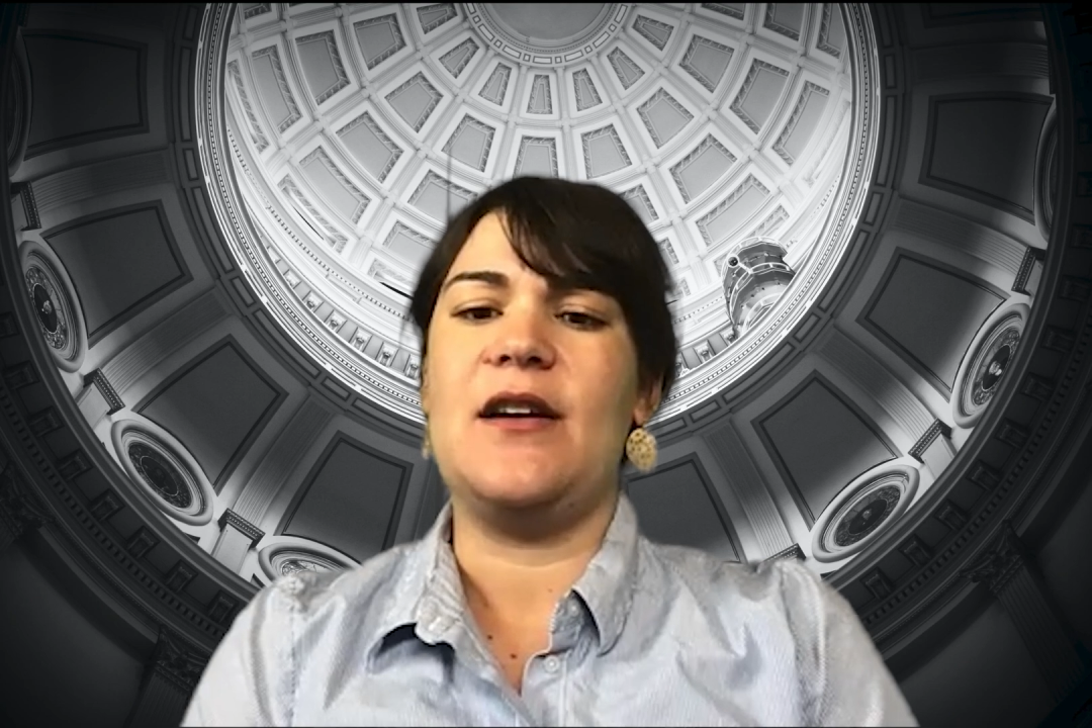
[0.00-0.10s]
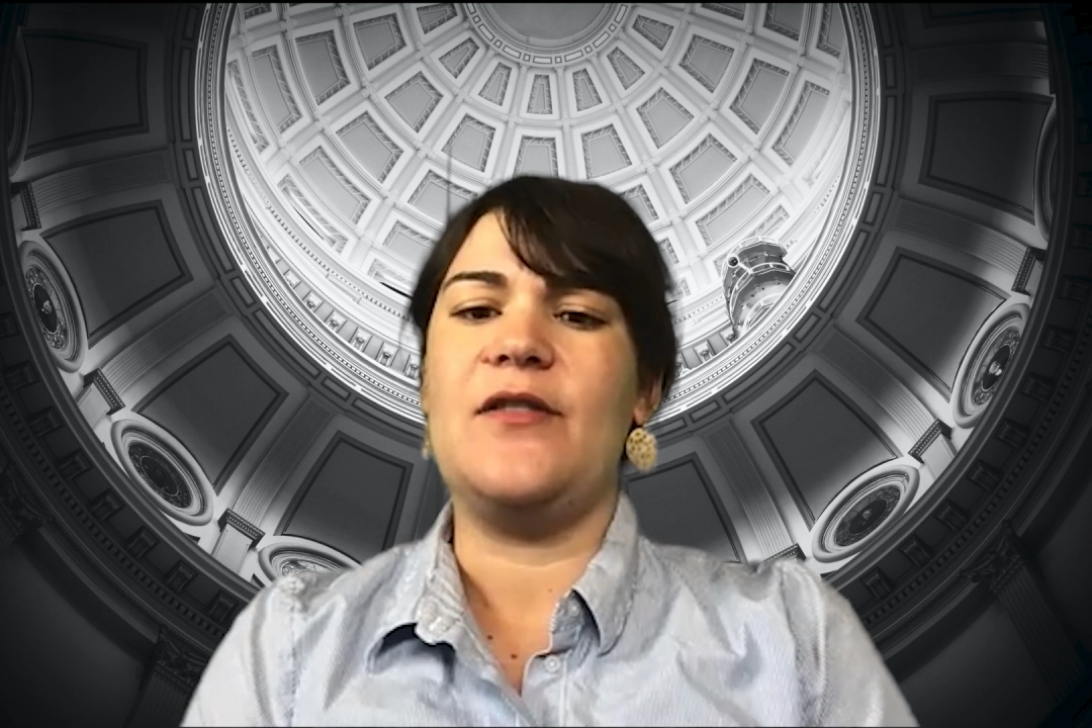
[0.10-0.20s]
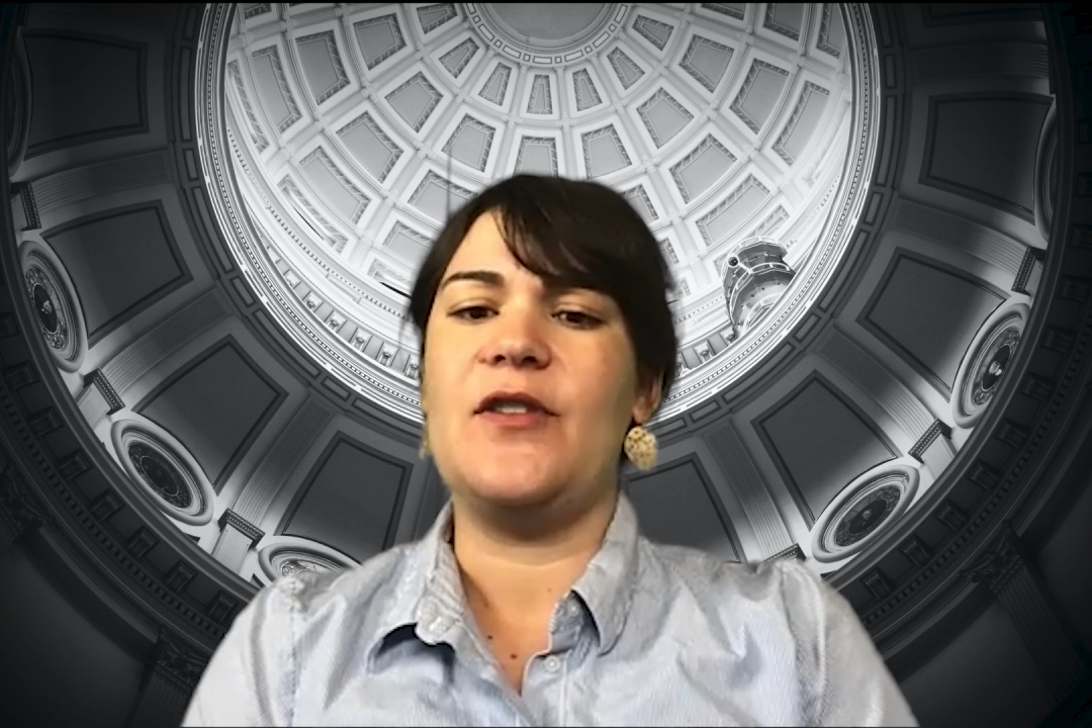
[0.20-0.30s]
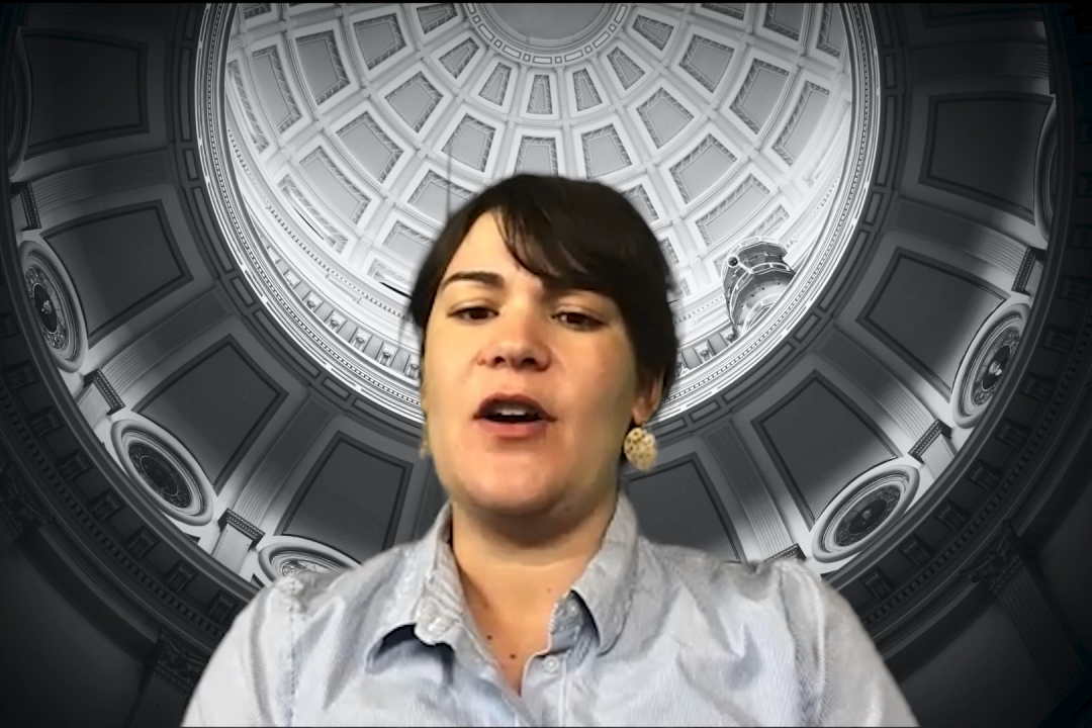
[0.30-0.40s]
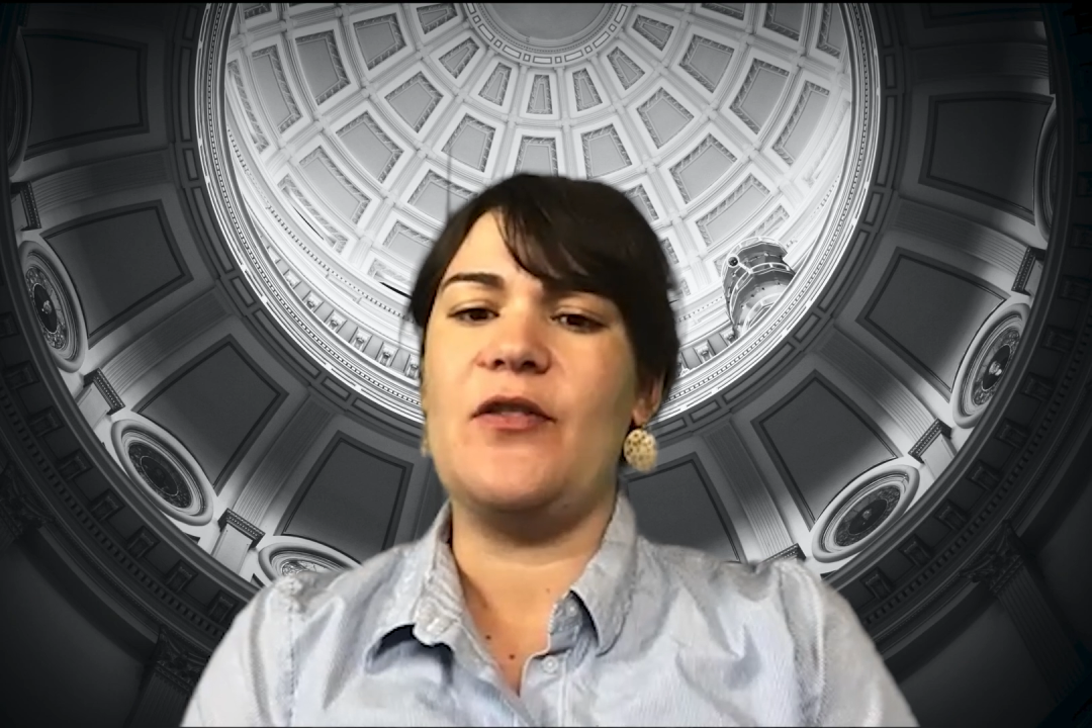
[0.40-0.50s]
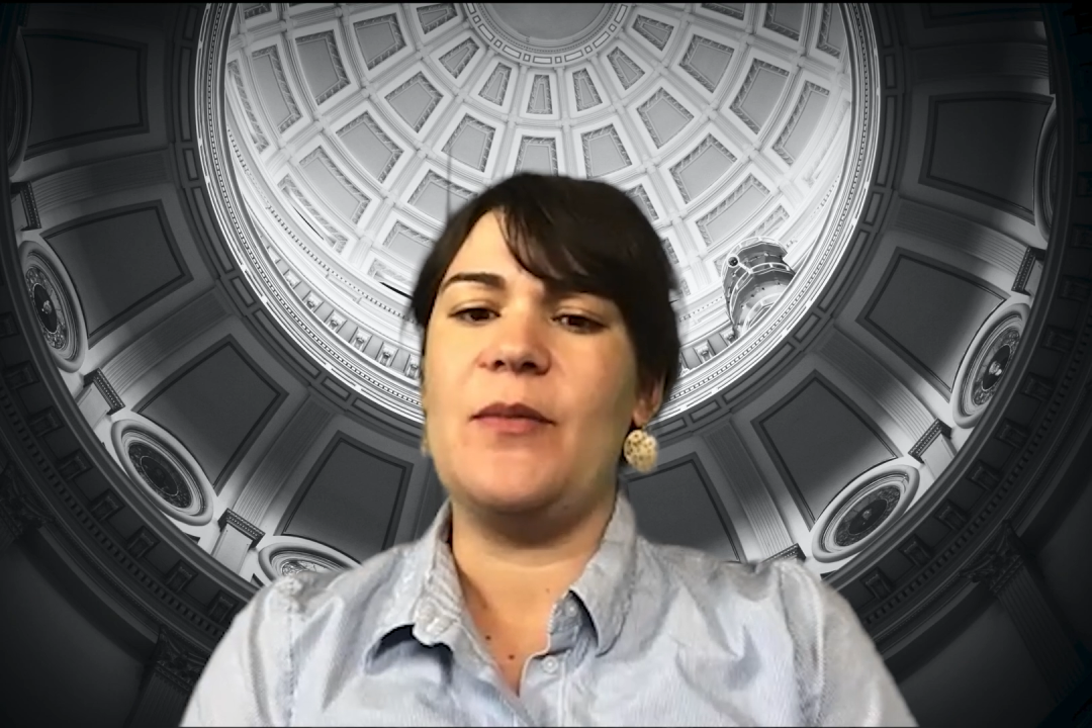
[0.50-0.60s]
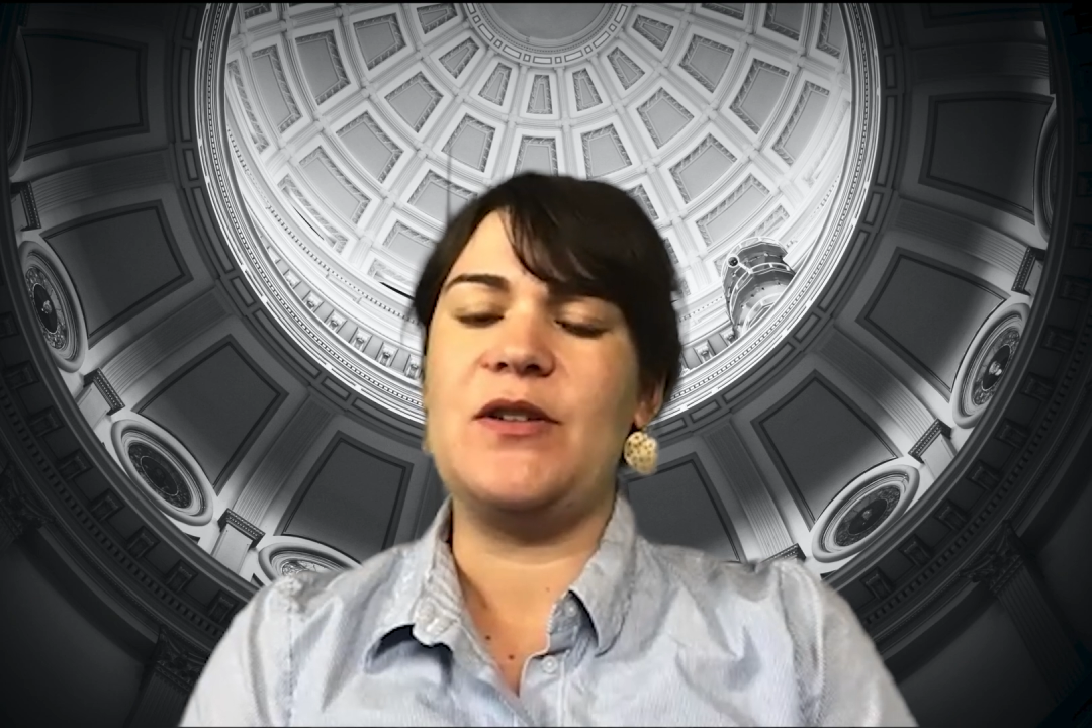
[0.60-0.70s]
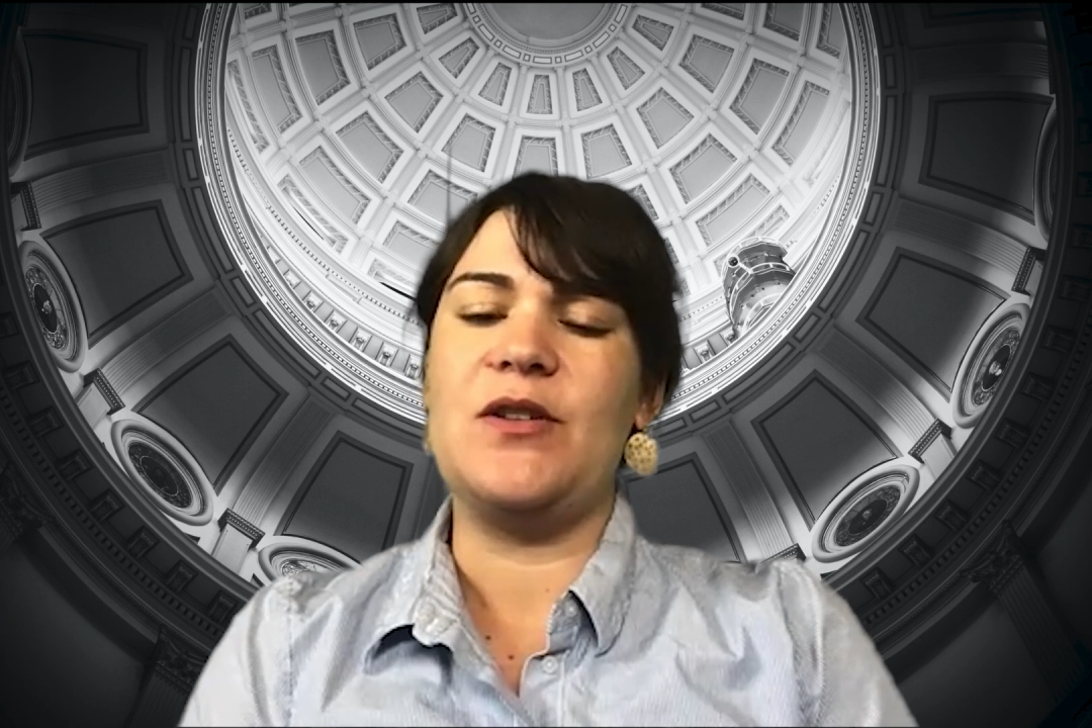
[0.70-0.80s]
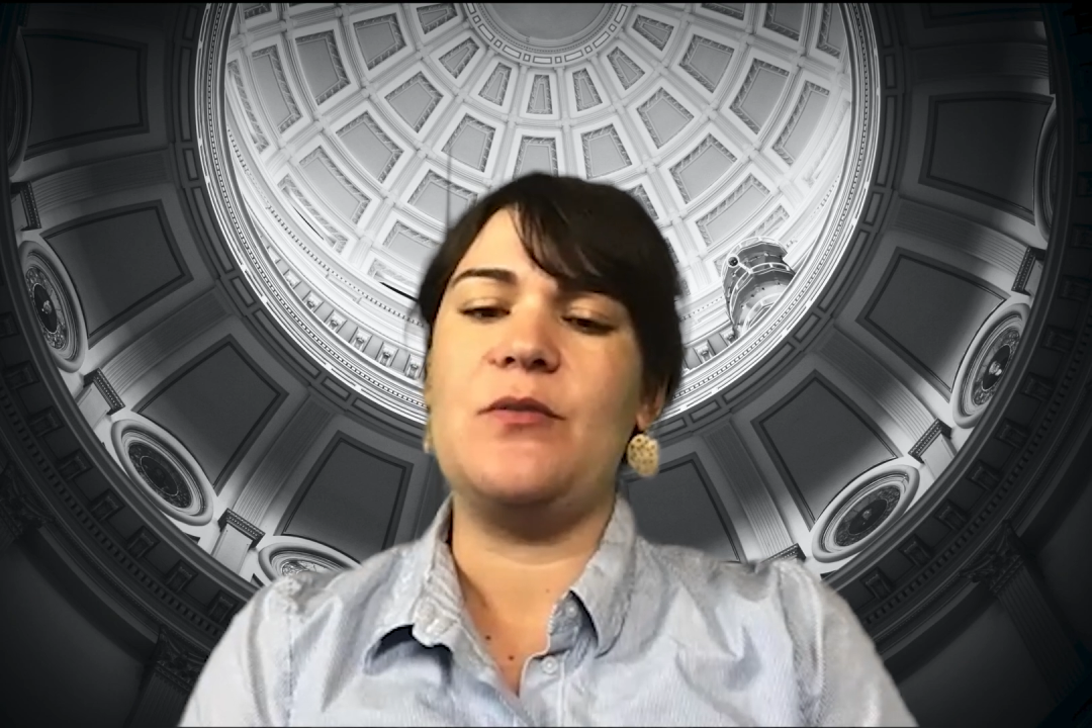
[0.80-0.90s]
of governmental